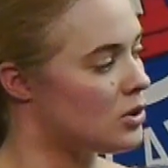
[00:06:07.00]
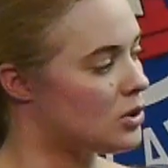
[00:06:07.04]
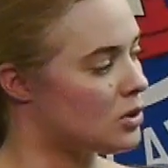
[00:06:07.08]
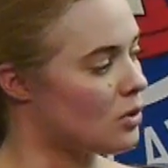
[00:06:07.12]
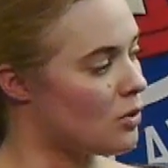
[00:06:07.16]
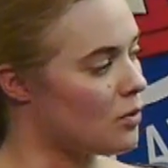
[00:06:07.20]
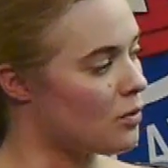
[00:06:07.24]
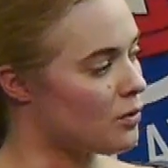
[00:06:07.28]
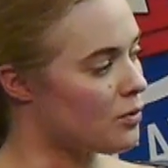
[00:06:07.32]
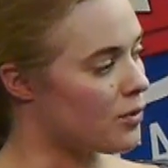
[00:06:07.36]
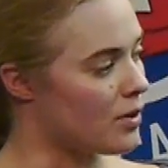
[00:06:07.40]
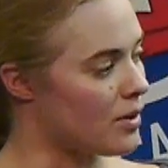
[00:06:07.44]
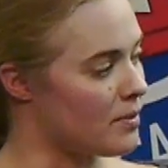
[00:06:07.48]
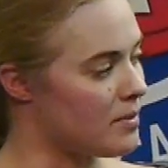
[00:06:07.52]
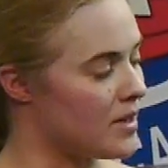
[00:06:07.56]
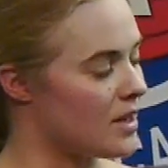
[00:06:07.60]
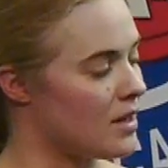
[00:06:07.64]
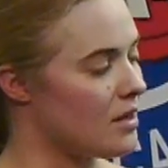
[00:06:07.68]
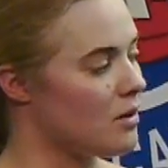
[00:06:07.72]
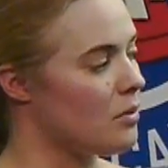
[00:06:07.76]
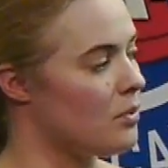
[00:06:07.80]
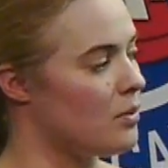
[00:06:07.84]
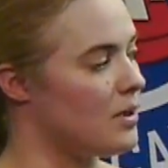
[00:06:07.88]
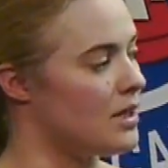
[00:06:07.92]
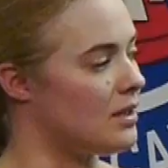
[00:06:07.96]
So from
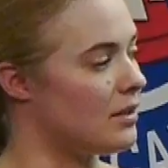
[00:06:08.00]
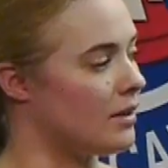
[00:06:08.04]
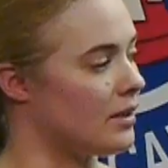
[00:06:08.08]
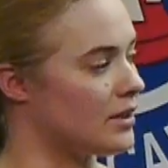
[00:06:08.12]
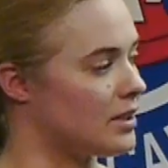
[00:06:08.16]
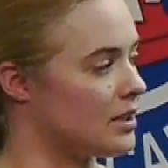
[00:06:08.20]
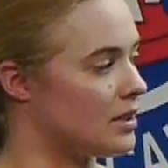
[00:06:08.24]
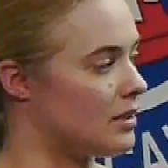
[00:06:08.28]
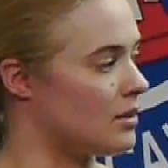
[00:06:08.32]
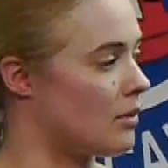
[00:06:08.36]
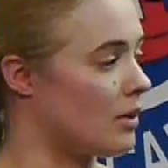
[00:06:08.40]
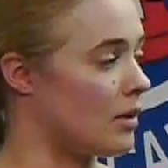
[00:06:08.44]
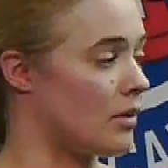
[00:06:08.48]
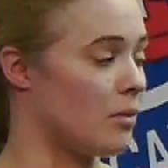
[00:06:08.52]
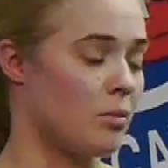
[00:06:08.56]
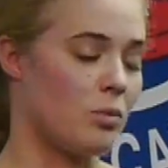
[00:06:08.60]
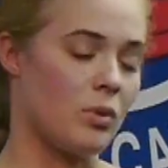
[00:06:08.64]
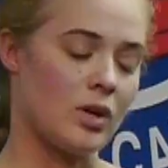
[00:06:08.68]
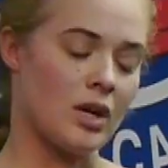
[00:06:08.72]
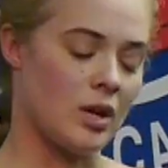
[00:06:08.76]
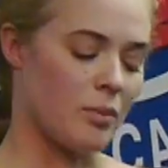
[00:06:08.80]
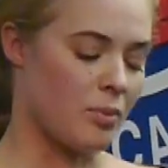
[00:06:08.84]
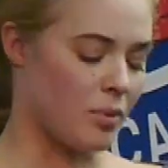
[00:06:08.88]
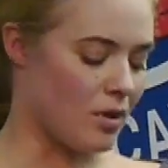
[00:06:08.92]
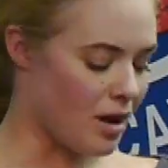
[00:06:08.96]
there, we looked at our,
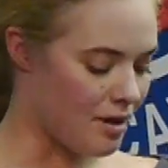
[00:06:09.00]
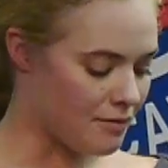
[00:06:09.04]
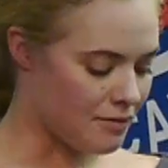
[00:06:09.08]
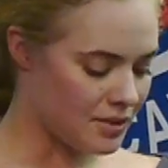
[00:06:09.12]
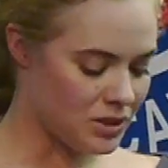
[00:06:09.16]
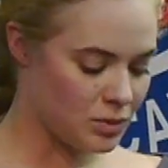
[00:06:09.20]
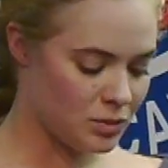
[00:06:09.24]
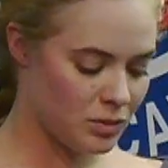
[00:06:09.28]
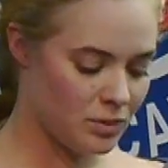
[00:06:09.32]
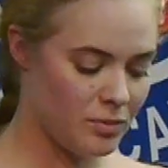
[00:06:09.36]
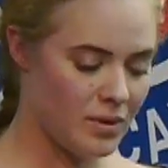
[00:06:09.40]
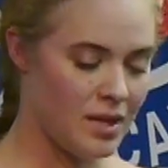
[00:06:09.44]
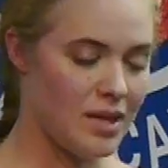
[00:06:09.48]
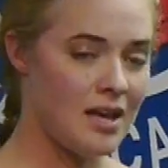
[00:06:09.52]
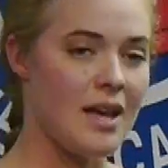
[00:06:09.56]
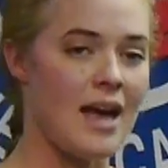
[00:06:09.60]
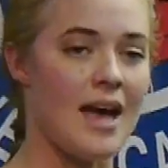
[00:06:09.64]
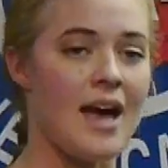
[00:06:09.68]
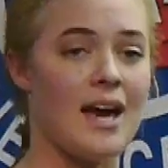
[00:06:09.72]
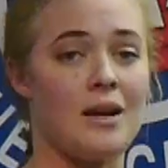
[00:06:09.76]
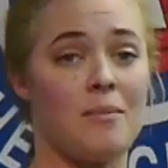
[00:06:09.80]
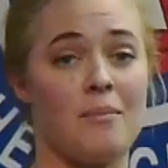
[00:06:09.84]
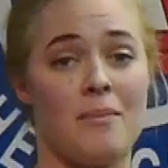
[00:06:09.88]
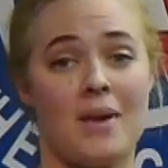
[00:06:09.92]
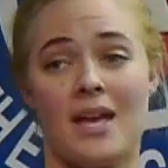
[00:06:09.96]
what our profits would be
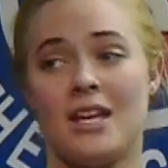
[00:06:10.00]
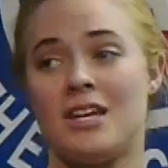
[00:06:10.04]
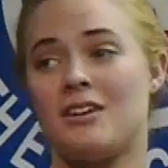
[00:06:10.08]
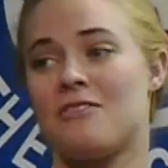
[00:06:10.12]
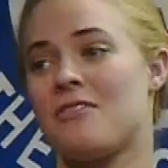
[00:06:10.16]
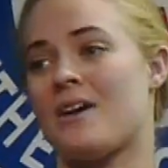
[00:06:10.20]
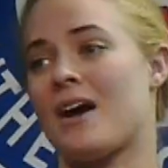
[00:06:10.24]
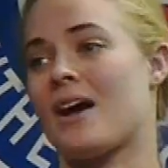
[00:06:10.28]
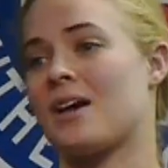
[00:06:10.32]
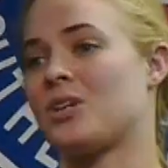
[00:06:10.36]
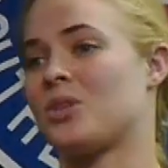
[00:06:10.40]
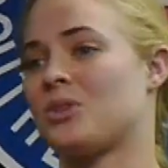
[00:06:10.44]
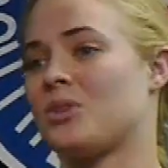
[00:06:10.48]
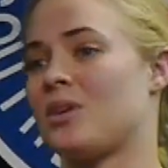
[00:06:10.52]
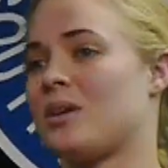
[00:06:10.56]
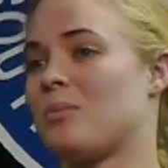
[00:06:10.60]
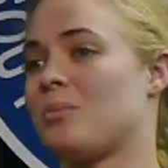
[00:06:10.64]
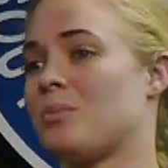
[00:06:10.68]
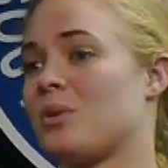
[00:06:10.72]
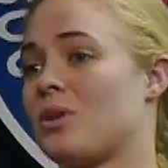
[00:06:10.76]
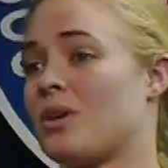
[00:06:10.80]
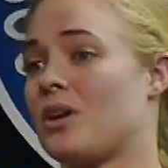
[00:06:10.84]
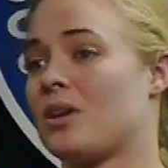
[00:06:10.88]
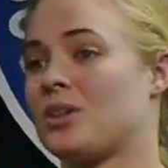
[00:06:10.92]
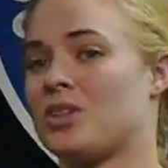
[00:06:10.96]
at a manufacturing
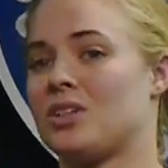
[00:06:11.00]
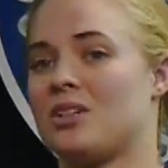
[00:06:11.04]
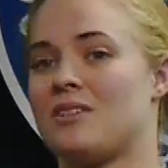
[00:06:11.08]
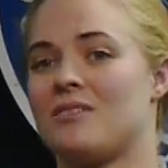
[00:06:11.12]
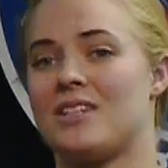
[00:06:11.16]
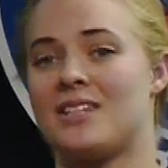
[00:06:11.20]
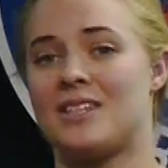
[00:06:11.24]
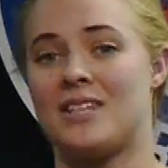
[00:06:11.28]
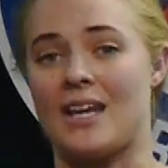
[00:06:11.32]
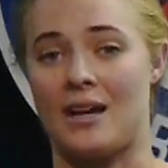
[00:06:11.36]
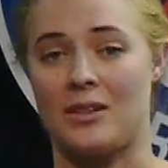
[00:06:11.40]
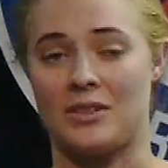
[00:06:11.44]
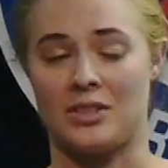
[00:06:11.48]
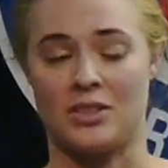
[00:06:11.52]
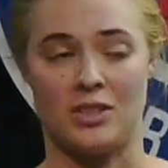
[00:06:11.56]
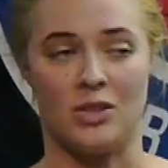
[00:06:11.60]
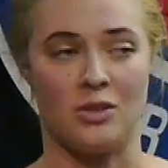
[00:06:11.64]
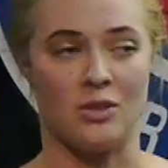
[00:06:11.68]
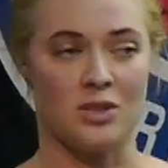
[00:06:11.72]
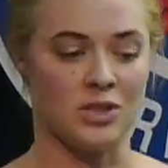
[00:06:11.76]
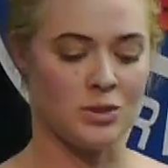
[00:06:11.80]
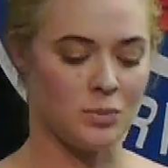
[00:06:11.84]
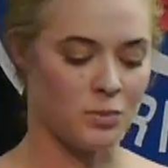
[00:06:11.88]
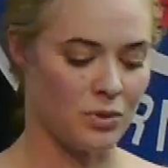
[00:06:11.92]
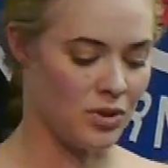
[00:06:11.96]
production of 1,000
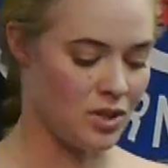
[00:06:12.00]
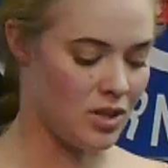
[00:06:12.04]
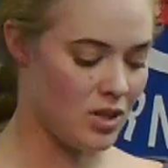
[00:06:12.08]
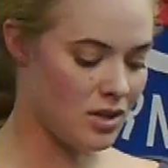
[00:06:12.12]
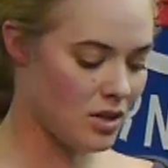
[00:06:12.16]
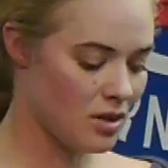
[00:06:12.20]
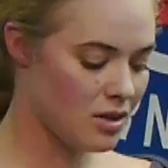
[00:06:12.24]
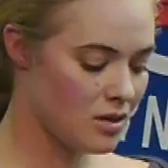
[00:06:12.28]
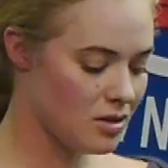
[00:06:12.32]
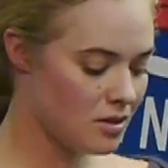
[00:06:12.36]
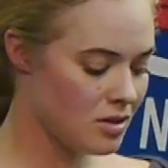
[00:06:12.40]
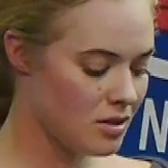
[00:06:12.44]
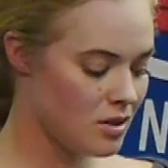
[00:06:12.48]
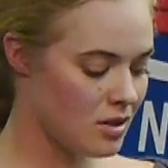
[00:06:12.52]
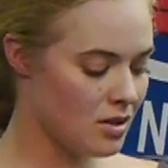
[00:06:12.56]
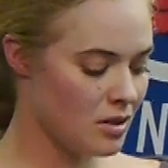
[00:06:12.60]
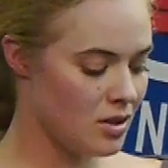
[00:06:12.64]
units per year.